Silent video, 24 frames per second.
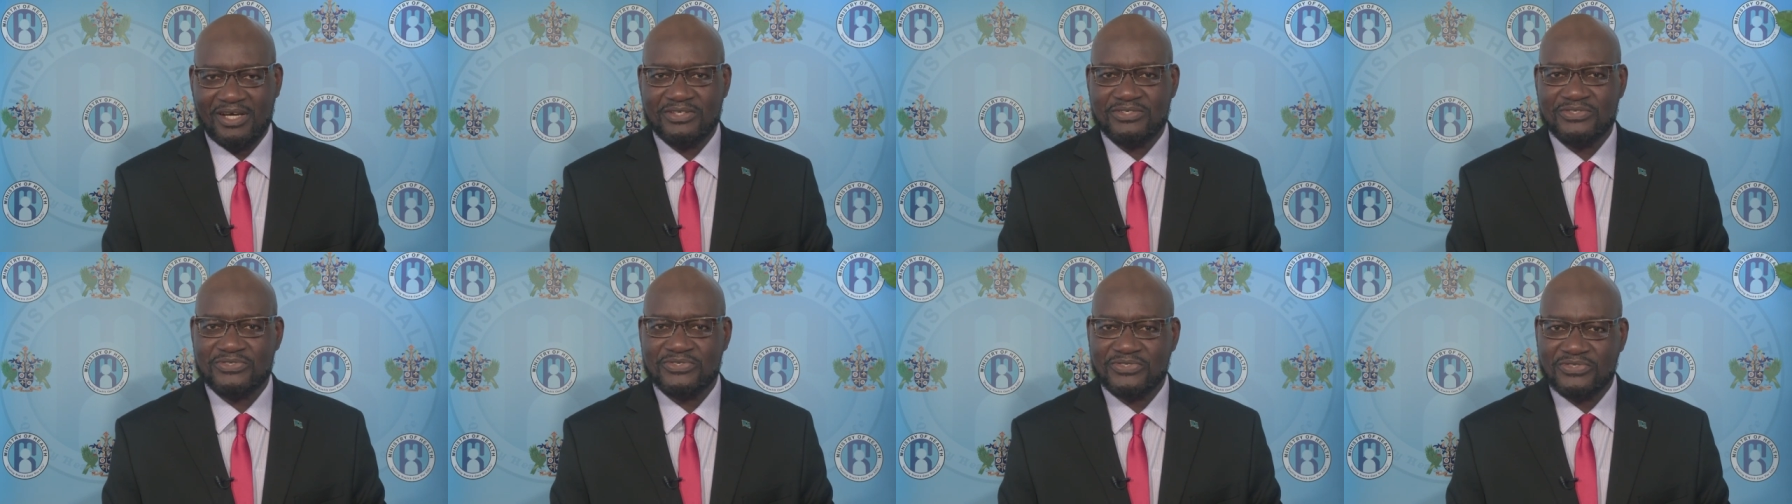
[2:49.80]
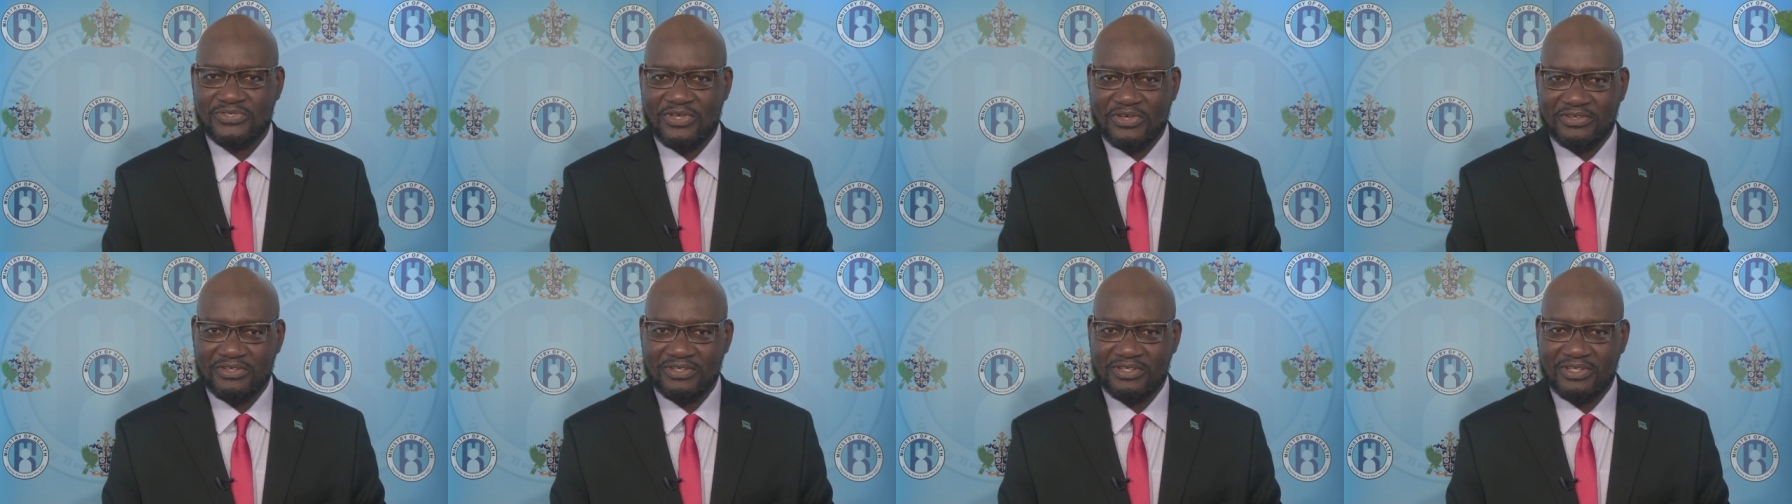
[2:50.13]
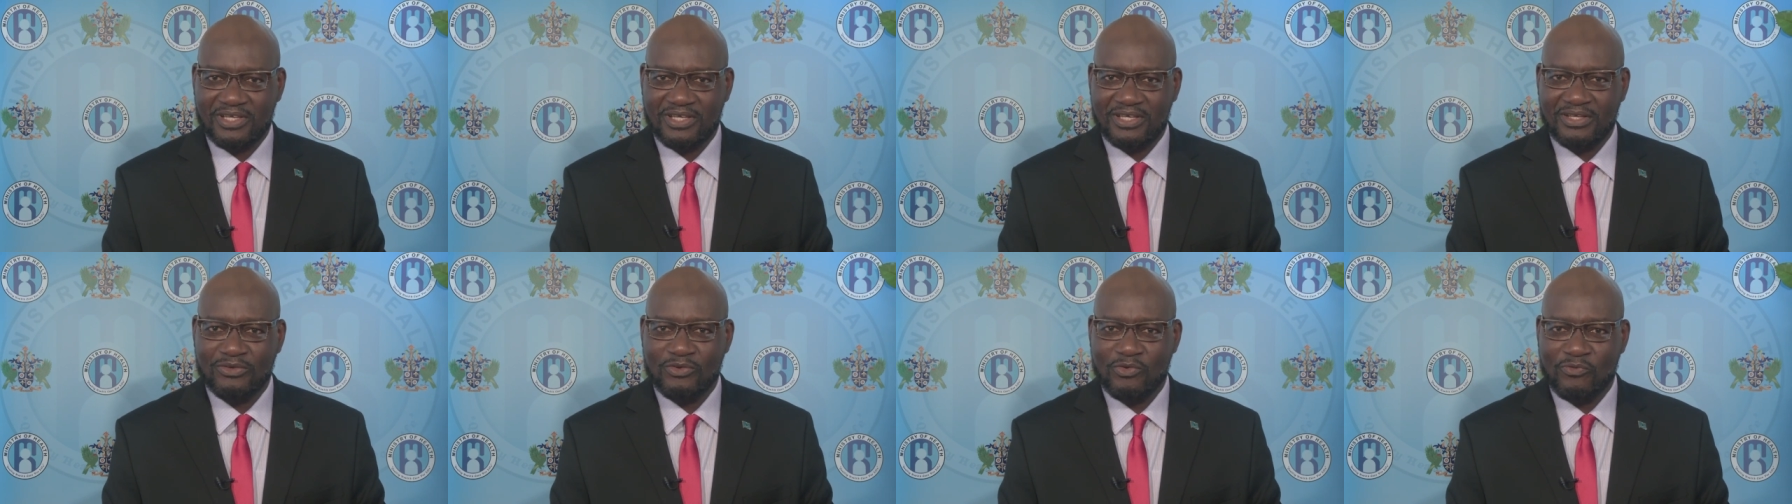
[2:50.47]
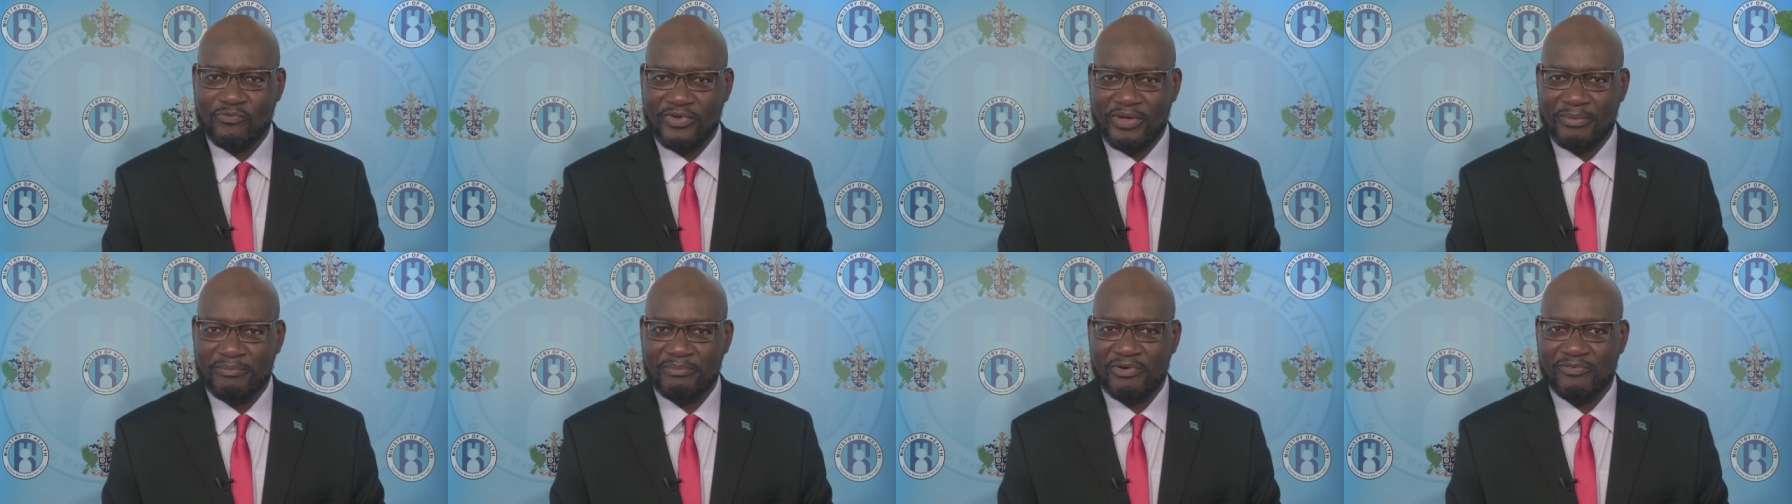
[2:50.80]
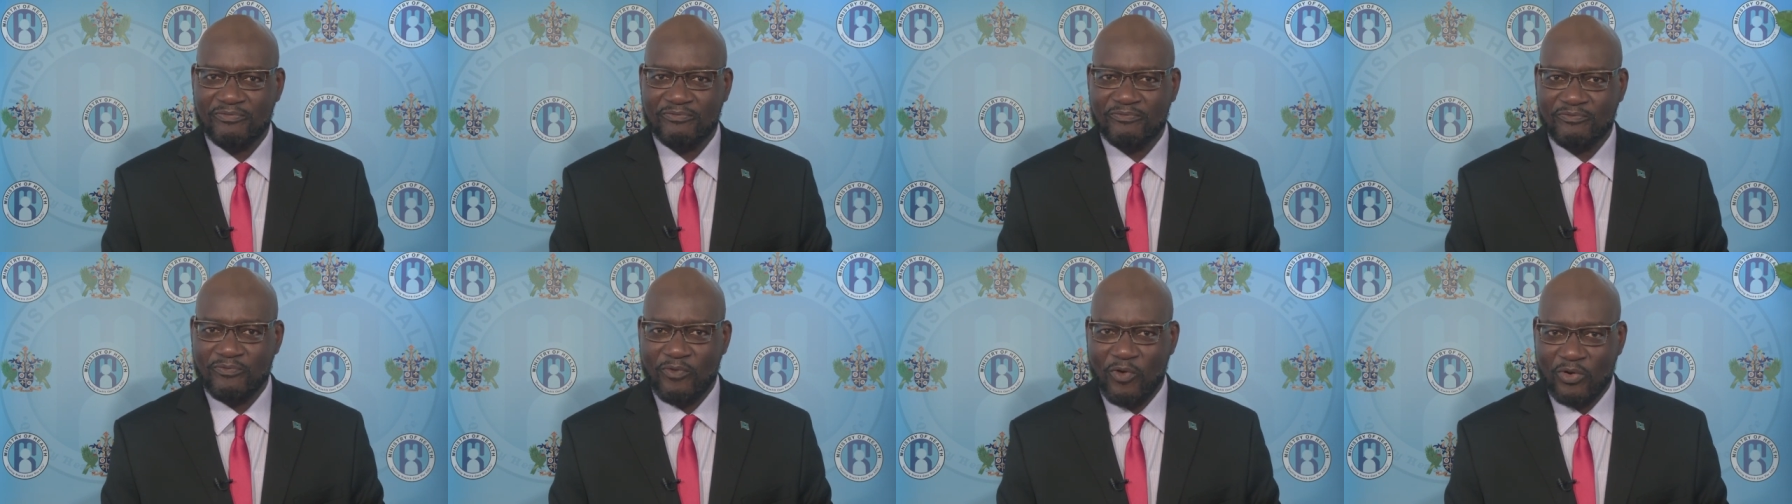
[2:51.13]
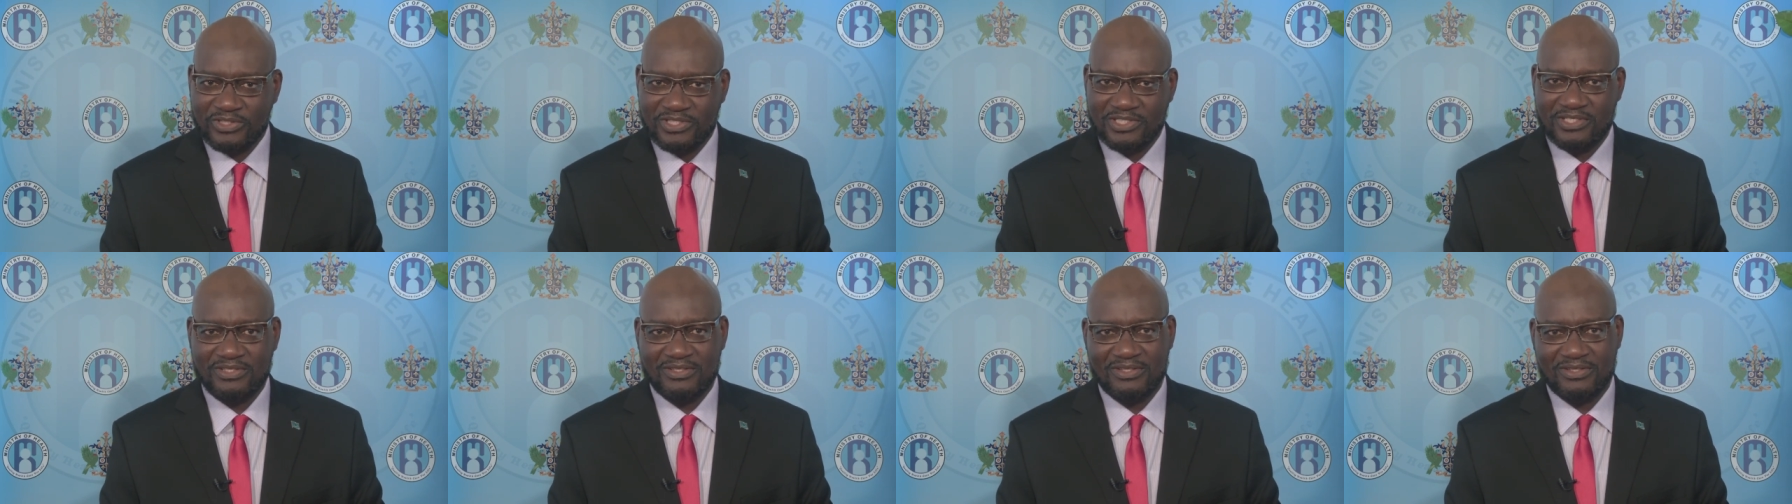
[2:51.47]
on Sunday, November
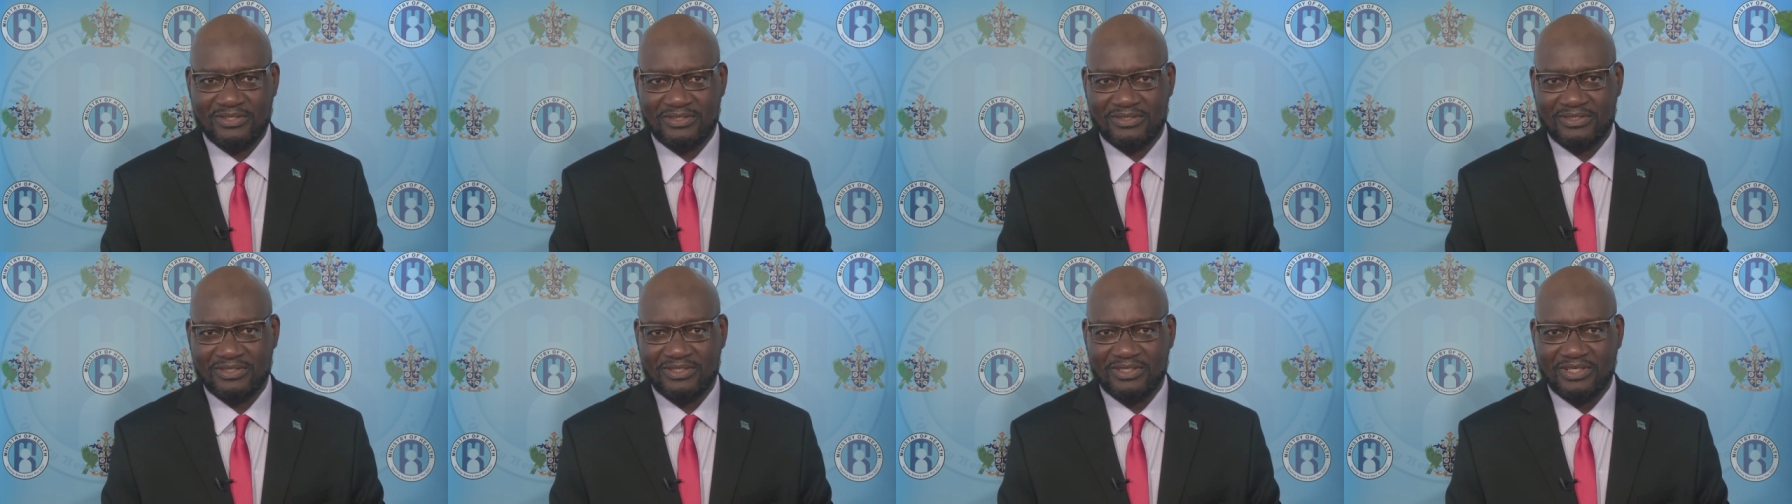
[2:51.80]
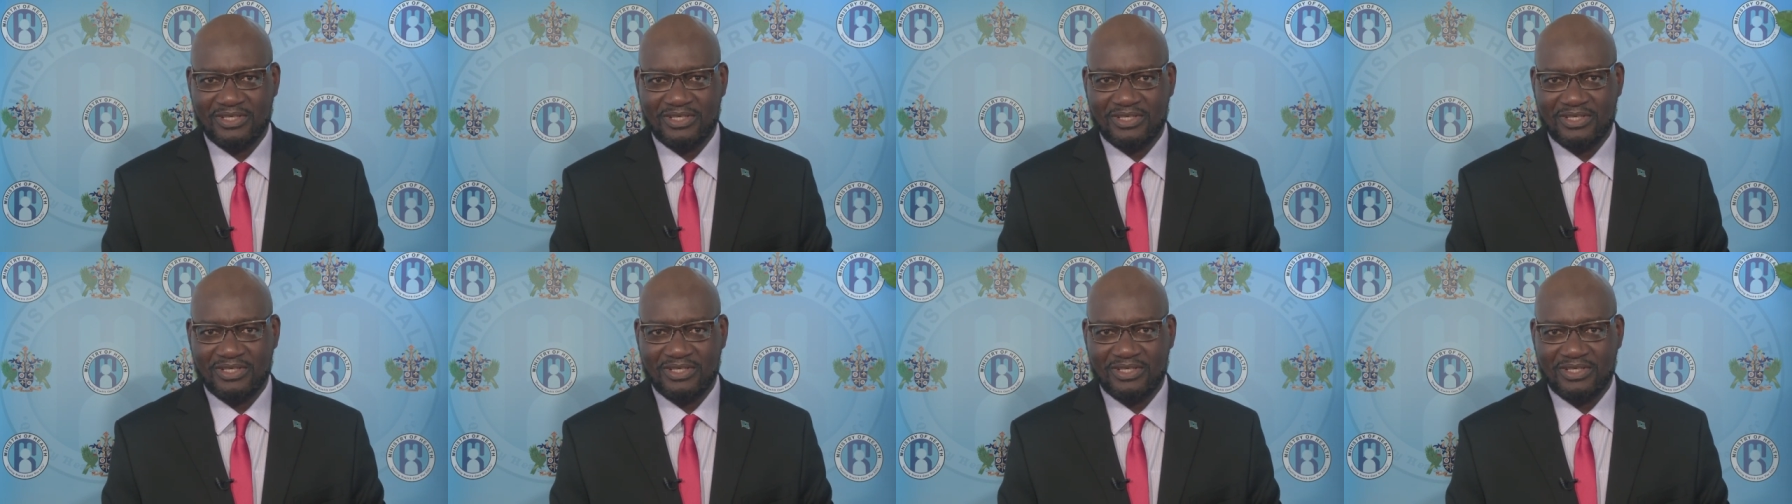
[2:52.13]
14th,